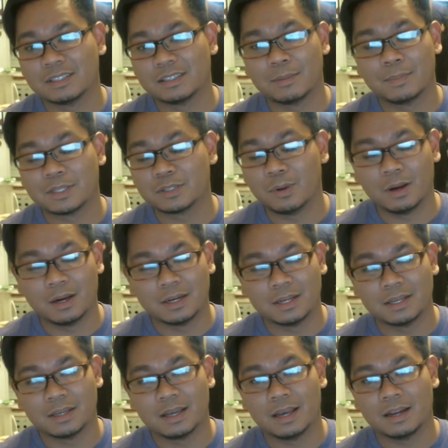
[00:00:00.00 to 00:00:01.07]
the best
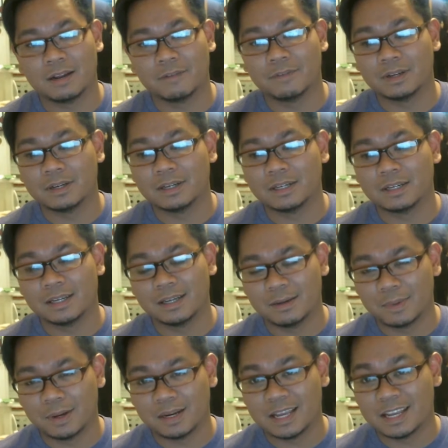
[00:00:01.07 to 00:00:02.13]
quality, and I figured
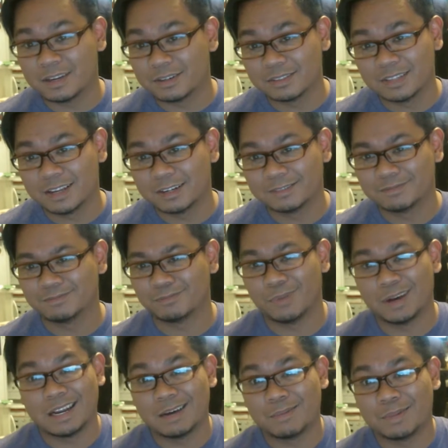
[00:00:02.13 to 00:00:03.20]
about 8 years later, why
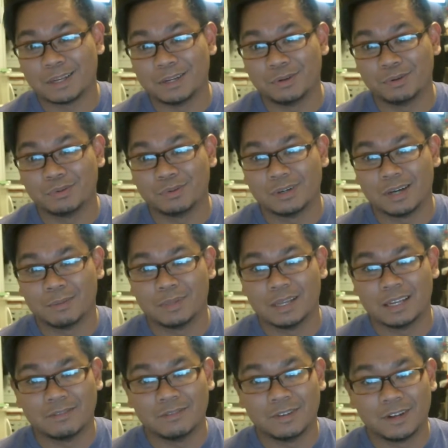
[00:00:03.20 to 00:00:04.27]
not make a new
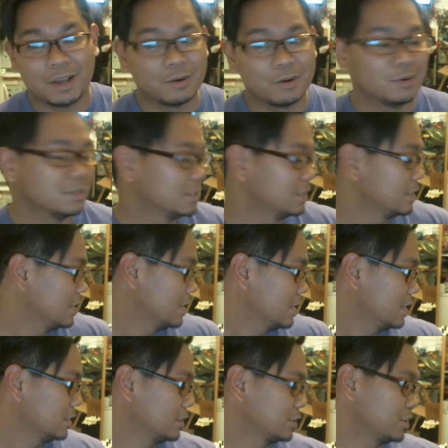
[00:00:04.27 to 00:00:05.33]
updated video
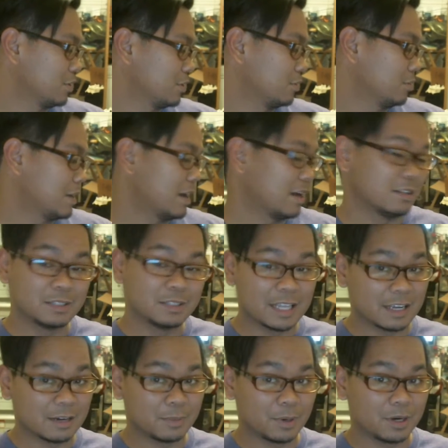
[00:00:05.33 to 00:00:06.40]
to show how to take it
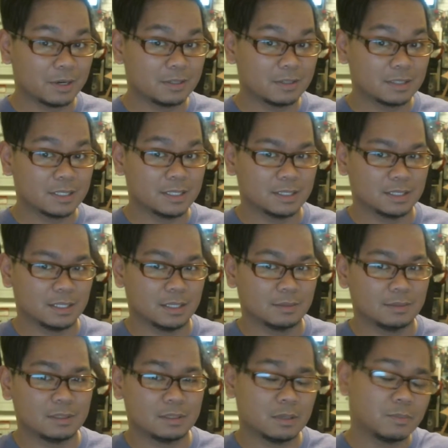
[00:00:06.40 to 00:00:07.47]
apart, because
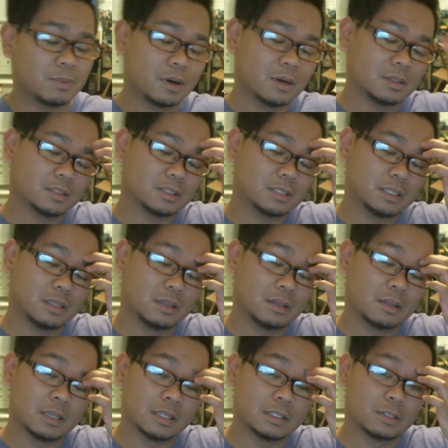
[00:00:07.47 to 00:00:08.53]
there's some parts in
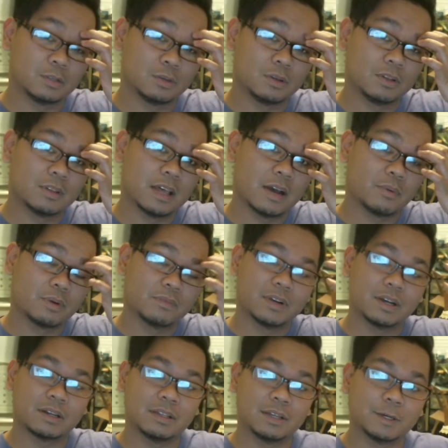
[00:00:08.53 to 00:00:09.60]
his tutorial that weren't very
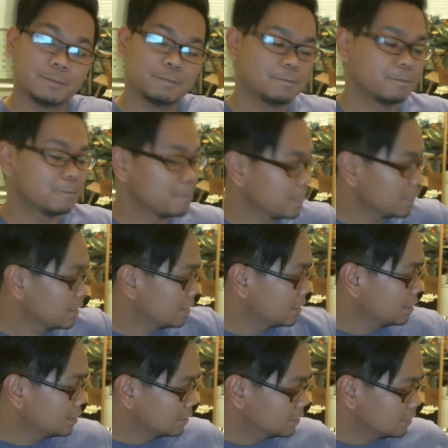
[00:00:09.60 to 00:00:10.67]
clear.
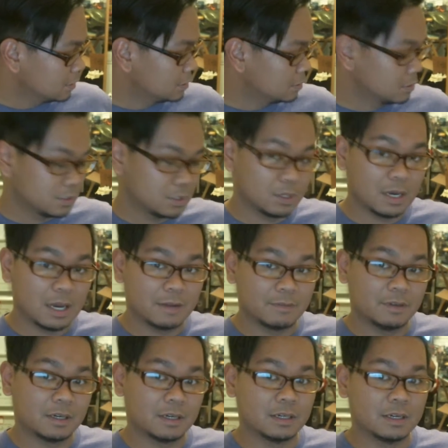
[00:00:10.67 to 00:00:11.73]
So I
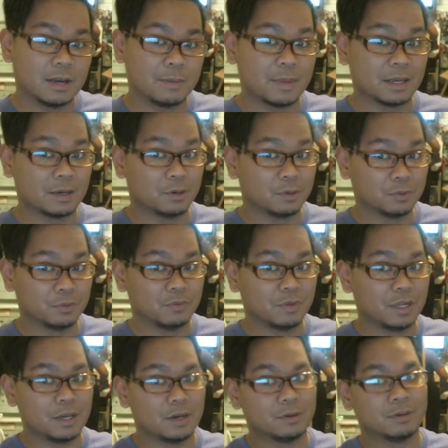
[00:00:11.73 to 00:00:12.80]
figured I'd make a whole new
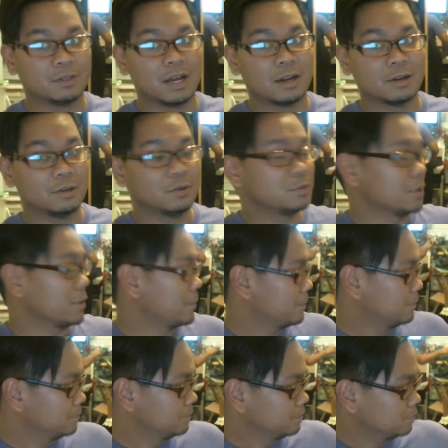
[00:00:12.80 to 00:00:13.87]
video on how to do so.
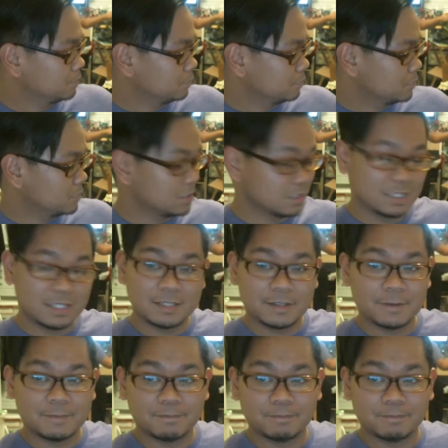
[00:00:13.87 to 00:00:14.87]
So this is it.